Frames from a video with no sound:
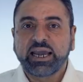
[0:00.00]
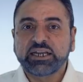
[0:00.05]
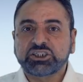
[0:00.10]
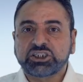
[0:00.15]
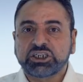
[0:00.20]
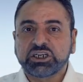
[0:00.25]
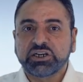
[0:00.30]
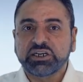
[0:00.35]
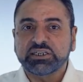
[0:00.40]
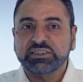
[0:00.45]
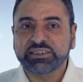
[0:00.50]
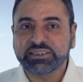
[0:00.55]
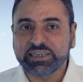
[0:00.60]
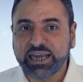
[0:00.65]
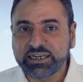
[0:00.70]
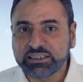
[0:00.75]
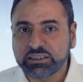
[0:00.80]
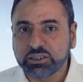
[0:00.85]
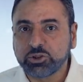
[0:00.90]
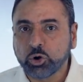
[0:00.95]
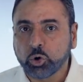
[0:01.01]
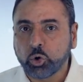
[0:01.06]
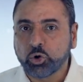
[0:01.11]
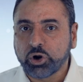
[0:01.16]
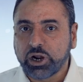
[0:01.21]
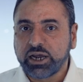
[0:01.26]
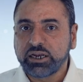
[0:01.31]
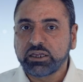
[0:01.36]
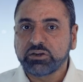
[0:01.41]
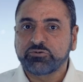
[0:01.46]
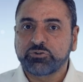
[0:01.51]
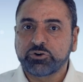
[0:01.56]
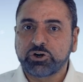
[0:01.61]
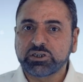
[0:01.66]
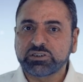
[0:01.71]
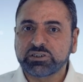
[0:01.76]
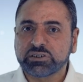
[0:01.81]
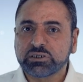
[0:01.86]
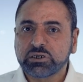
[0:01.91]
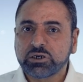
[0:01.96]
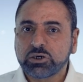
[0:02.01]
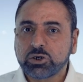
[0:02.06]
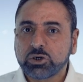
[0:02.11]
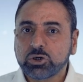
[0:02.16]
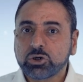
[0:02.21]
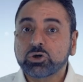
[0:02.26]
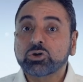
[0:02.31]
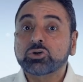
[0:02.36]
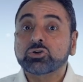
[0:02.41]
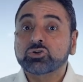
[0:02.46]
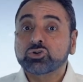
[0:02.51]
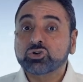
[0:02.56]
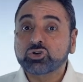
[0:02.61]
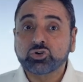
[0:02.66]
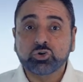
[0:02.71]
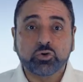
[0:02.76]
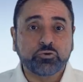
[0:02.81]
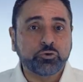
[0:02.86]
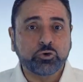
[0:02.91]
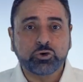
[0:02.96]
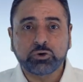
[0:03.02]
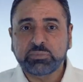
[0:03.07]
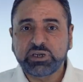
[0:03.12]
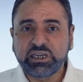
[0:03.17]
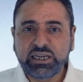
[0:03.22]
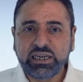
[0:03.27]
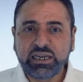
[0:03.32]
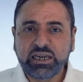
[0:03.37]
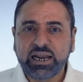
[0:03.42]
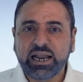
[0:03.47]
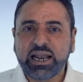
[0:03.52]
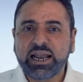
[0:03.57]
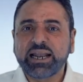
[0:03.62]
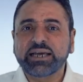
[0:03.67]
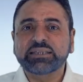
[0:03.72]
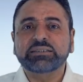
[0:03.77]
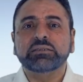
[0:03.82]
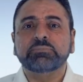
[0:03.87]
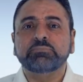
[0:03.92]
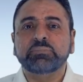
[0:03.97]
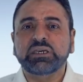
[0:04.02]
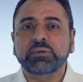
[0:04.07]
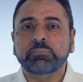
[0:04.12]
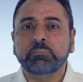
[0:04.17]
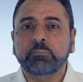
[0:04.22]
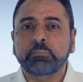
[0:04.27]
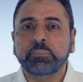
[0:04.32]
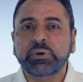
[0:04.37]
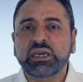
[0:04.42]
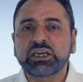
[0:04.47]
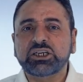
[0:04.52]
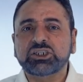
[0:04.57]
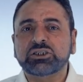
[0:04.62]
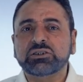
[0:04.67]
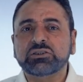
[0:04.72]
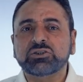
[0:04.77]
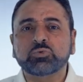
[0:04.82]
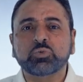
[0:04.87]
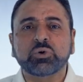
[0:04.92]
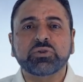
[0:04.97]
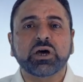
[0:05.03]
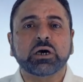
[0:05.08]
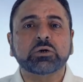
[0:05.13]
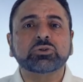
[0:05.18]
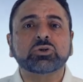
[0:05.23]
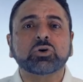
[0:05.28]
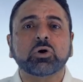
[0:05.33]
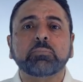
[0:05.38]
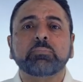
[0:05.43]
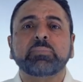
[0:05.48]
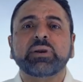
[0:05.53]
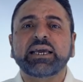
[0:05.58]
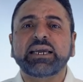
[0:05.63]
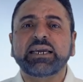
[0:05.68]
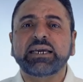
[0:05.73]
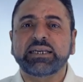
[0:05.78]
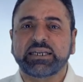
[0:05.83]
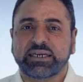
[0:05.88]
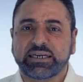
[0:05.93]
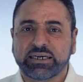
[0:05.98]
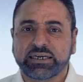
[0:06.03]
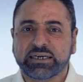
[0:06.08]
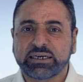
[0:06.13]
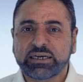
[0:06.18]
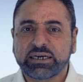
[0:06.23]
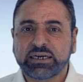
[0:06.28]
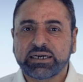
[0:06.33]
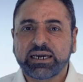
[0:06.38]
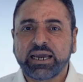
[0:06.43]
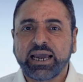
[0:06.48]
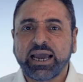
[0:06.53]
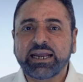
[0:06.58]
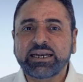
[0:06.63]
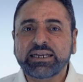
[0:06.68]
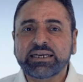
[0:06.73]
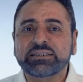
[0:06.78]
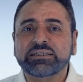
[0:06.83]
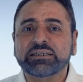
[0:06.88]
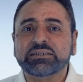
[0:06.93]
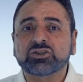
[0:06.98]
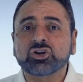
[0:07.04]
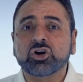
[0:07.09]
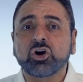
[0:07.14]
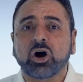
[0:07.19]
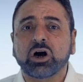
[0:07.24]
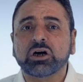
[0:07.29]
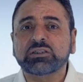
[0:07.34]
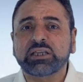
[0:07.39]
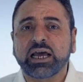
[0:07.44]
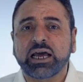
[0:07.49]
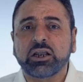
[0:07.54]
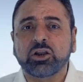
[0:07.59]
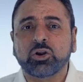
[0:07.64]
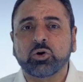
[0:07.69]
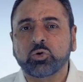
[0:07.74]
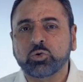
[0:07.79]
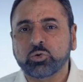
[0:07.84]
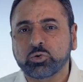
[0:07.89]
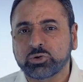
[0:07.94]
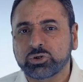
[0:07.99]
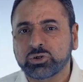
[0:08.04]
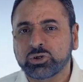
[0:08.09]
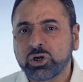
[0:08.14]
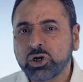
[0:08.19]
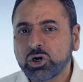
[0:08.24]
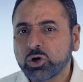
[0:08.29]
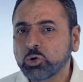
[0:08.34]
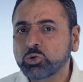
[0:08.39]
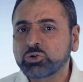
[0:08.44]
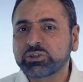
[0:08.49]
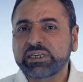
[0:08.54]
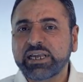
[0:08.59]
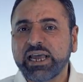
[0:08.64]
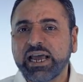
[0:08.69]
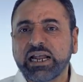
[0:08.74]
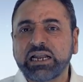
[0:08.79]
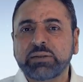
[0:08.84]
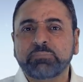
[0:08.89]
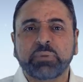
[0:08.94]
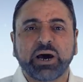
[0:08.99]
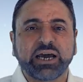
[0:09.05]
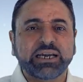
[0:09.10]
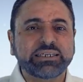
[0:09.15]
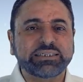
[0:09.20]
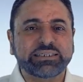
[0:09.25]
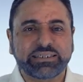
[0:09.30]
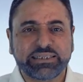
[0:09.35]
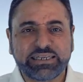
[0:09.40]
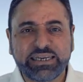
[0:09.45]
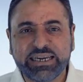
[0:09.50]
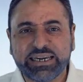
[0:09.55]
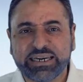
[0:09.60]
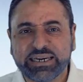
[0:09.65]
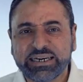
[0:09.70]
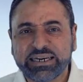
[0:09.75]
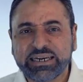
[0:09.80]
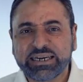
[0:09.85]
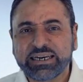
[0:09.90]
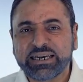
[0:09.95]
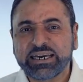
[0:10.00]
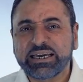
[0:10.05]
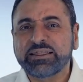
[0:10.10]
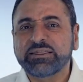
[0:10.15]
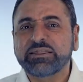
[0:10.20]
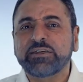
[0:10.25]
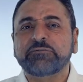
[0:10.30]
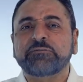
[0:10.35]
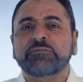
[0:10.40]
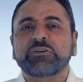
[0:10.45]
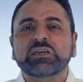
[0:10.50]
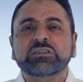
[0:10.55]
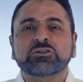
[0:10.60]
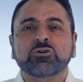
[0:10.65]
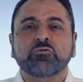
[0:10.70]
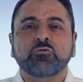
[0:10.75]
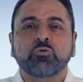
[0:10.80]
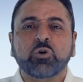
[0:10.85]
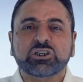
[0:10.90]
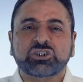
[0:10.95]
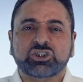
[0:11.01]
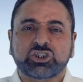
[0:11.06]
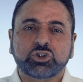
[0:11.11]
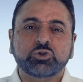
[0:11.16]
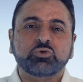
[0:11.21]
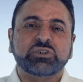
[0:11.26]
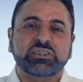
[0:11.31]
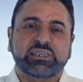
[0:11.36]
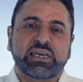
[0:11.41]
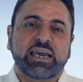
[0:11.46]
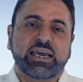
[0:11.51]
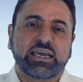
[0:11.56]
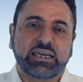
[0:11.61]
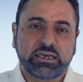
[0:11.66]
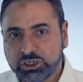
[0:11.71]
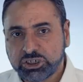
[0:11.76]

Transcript: And she recited the Quranic verse, "So for me, let it be patience without complaining. And it is God alone whose help I seek in the face of what you say."